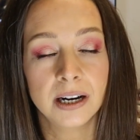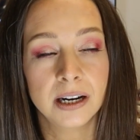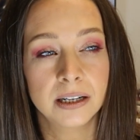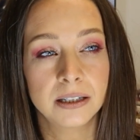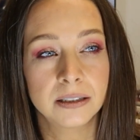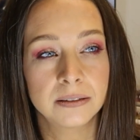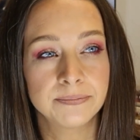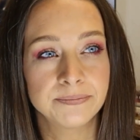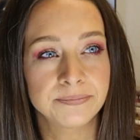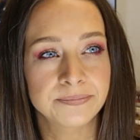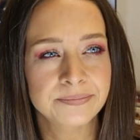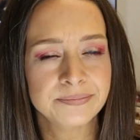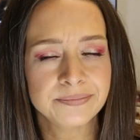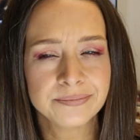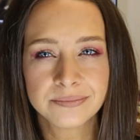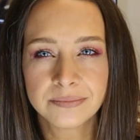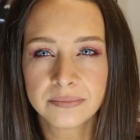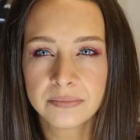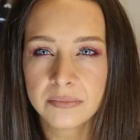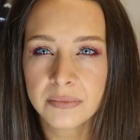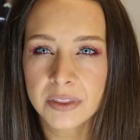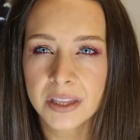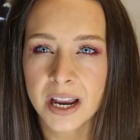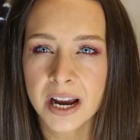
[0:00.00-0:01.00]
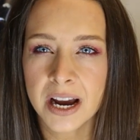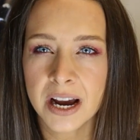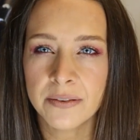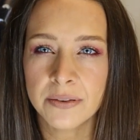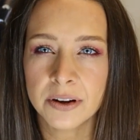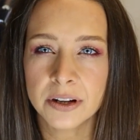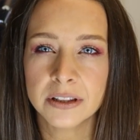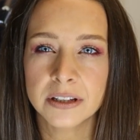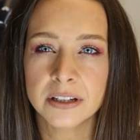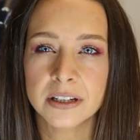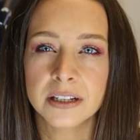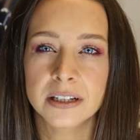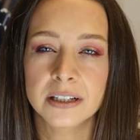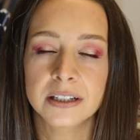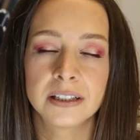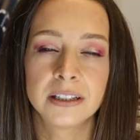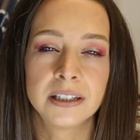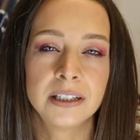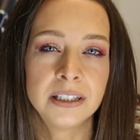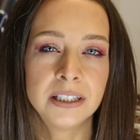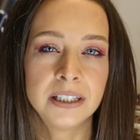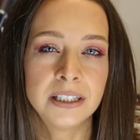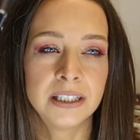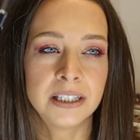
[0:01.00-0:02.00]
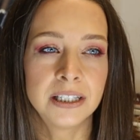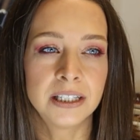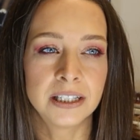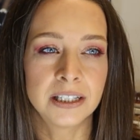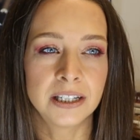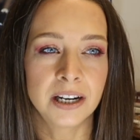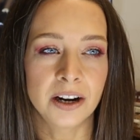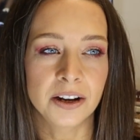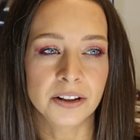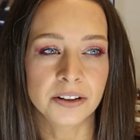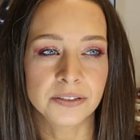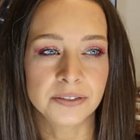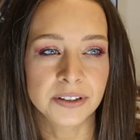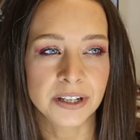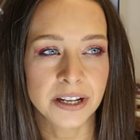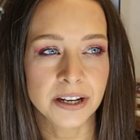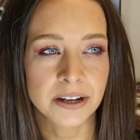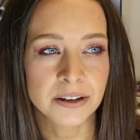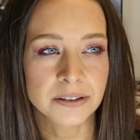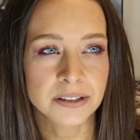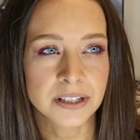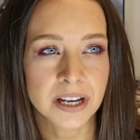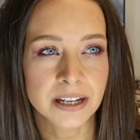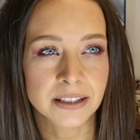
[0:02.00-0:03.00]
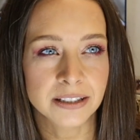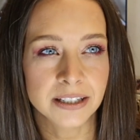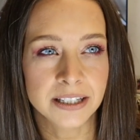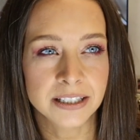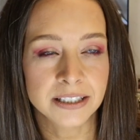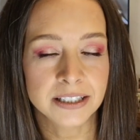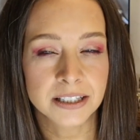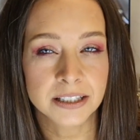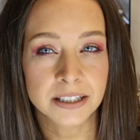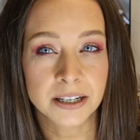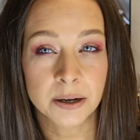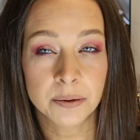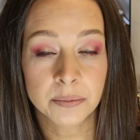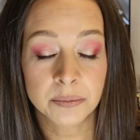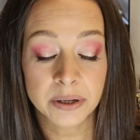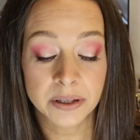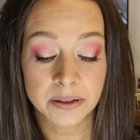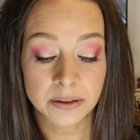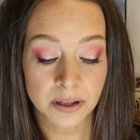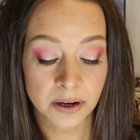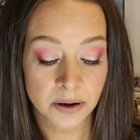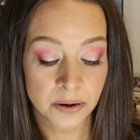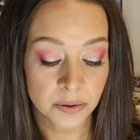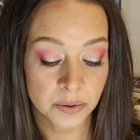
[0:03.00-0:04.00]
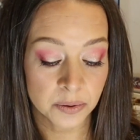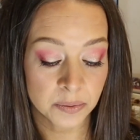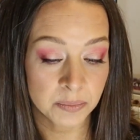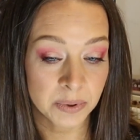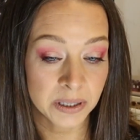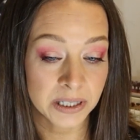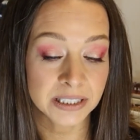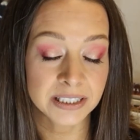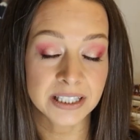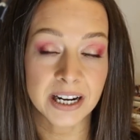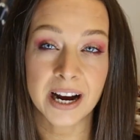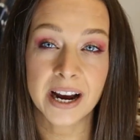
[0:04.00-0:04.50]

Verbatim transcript: Um, I have all the other videos that linked down below, but